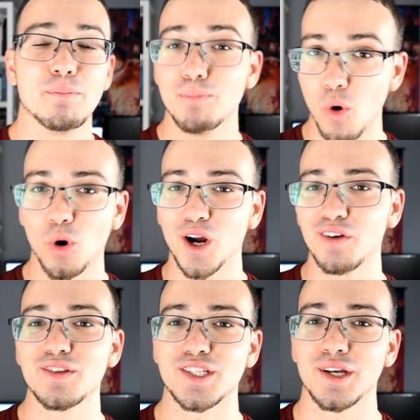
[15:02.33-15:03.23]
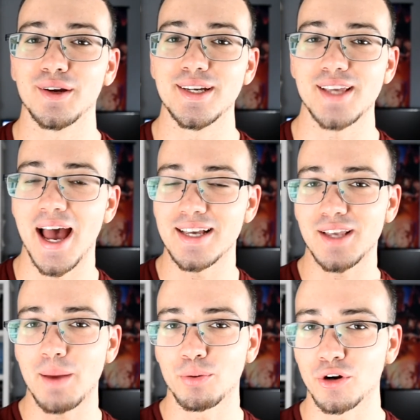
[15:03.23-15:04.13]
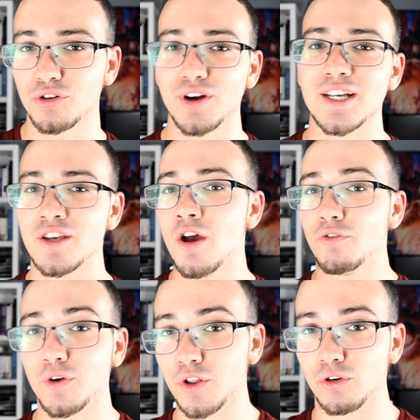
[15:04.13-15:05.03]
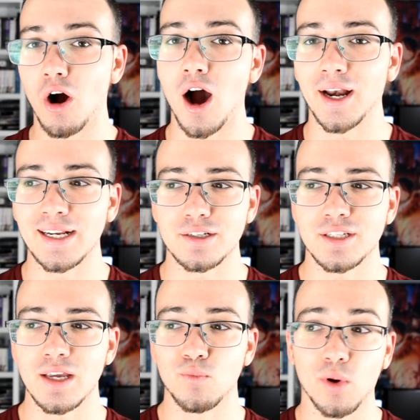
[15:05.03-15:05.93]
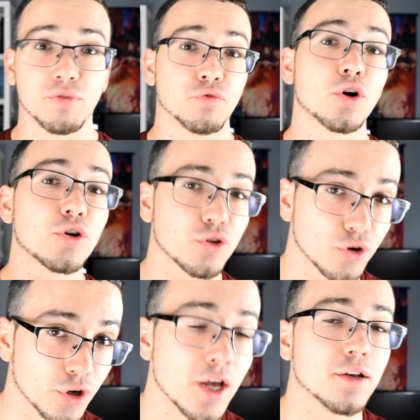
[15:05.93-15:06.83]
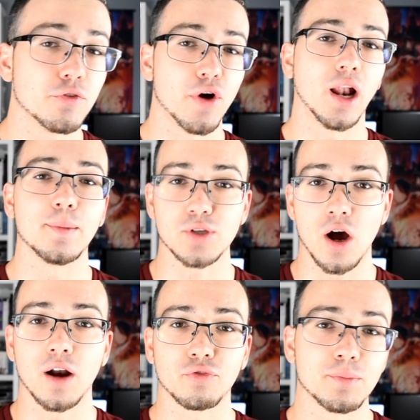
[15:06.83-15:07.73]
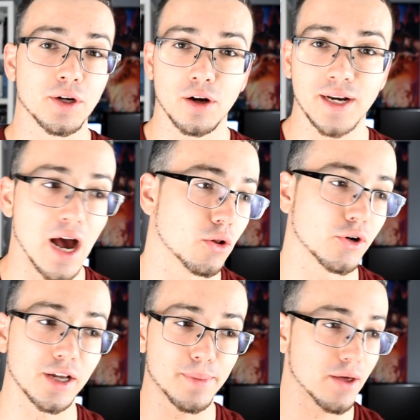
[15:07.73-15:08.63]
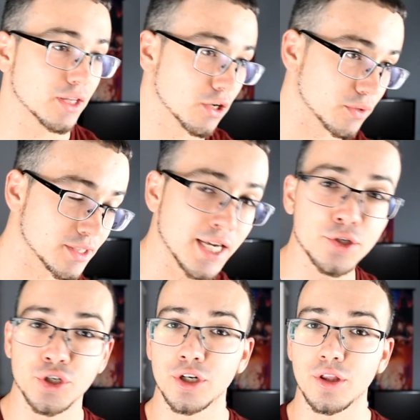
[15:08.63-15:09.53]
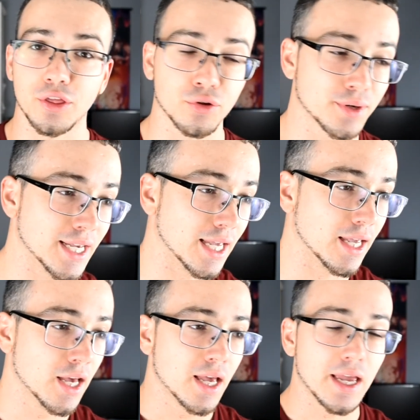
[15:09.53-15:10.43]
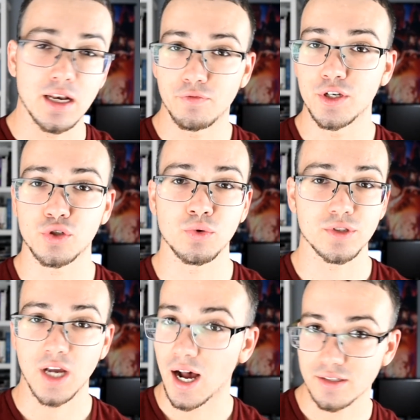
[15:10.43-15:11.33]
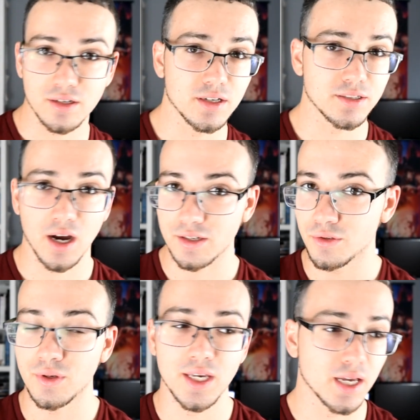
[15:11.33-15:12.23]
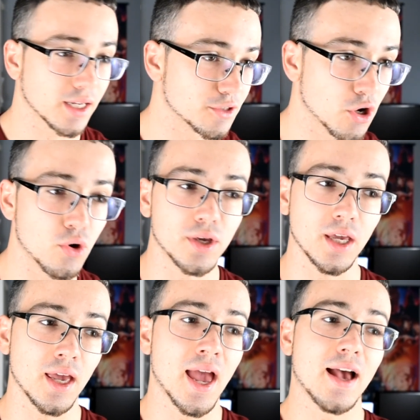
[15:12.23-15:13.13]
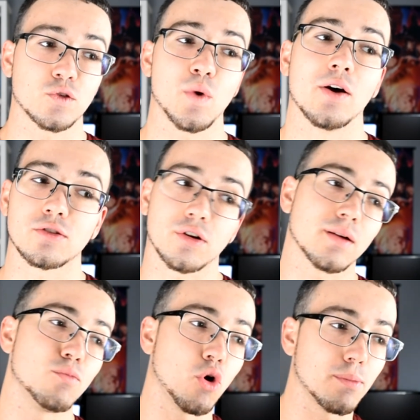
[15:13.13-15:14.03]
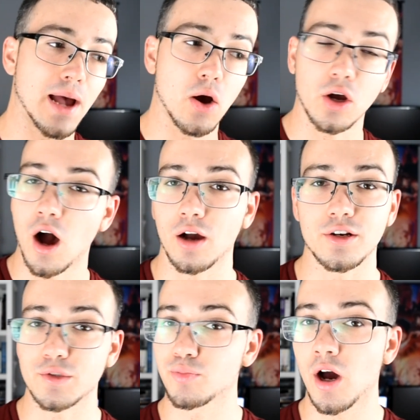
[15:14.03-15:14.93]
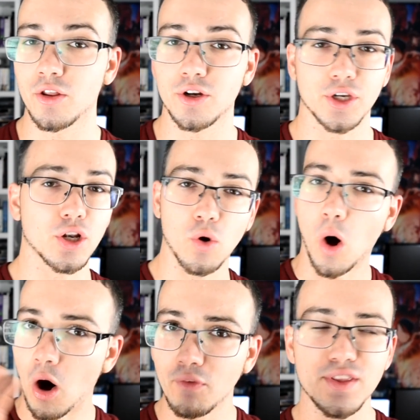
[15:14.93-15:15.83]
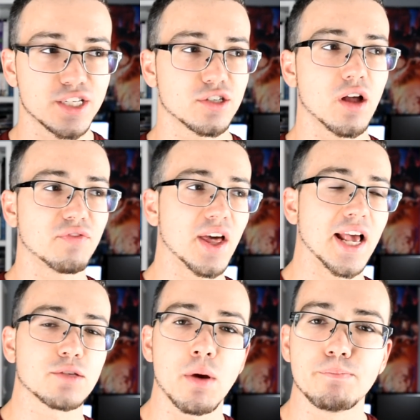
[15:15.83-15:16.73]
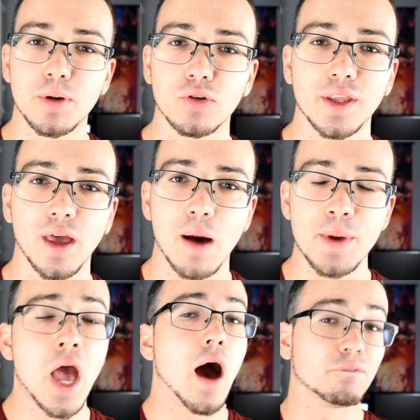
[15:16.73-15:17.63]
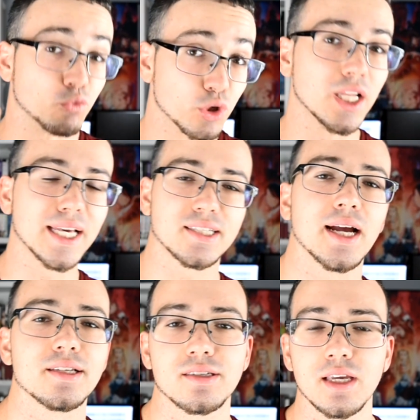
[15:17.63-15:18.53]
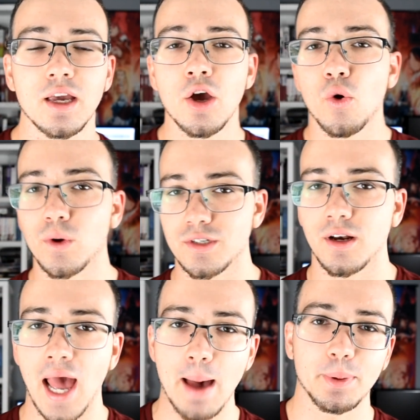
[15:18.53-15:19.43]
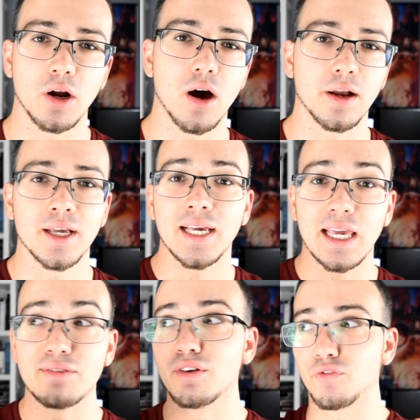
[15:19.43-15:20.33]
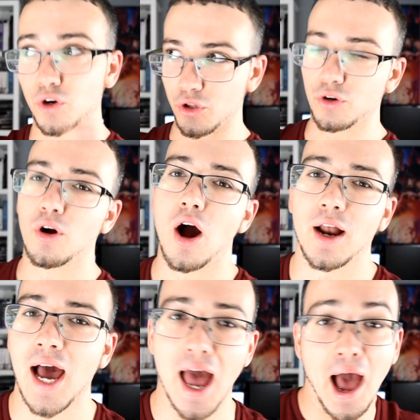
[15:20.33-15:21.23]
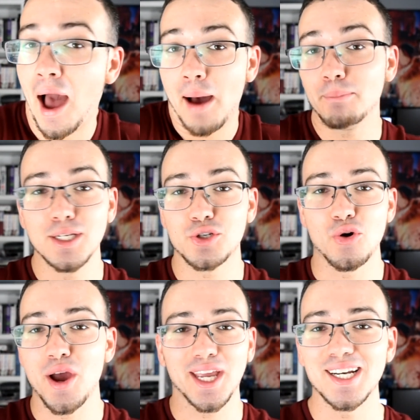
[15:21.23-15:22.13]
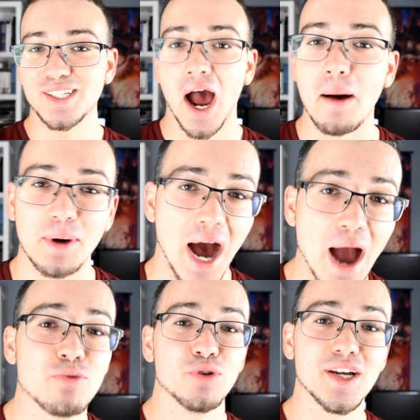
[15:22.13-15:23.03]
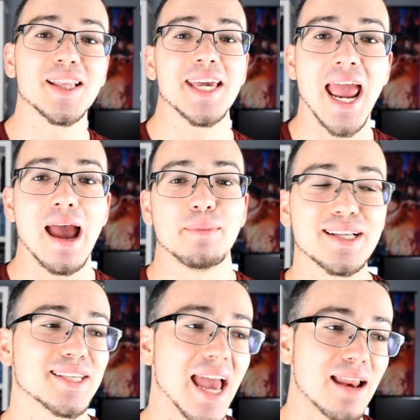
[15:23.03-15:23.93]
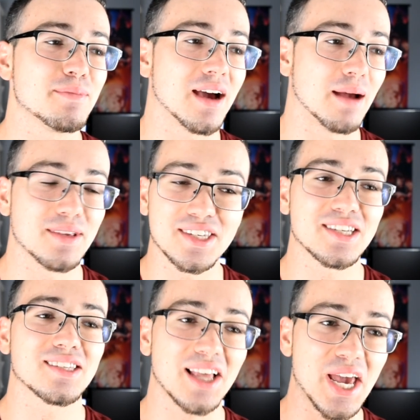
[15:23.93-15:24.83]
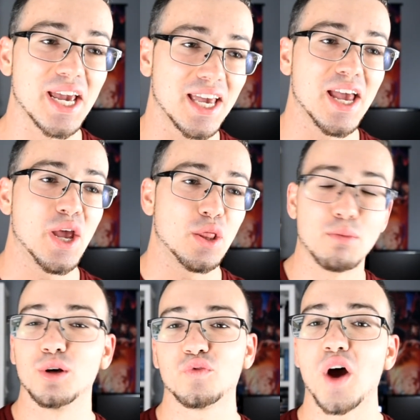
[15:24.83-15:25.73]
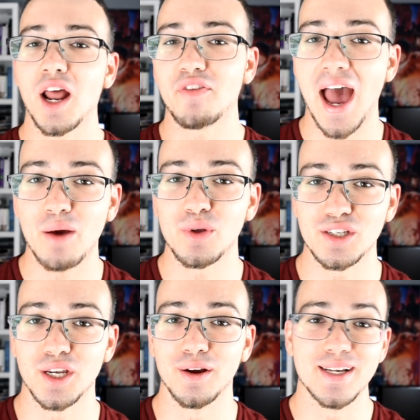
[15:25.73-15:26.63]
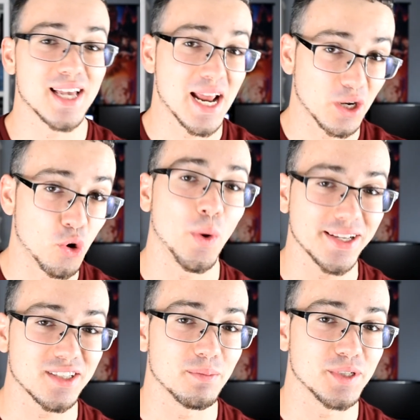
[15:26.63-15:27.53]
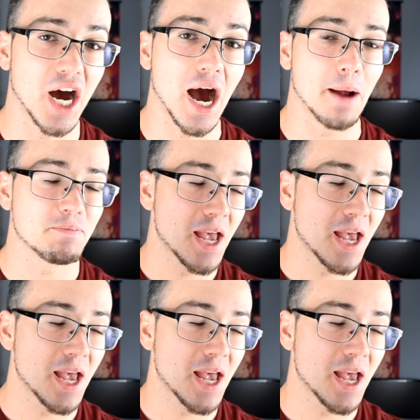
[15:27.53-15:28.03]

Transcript: more of the series as I progress further on and to see what further develops on from here on out. Learning about, you know, the teacher, the three individuals, Katsura, Takasugi, and Gintoki, as well as learning more about Kagura's brother. You know, all of this stuff that has been building up, I'm really excited to see what's going to happen on even further on. I, I, I'm enjoying Gintama. I really am. It's getting me hyped. This is like the most fun I've had with a series in quite some time.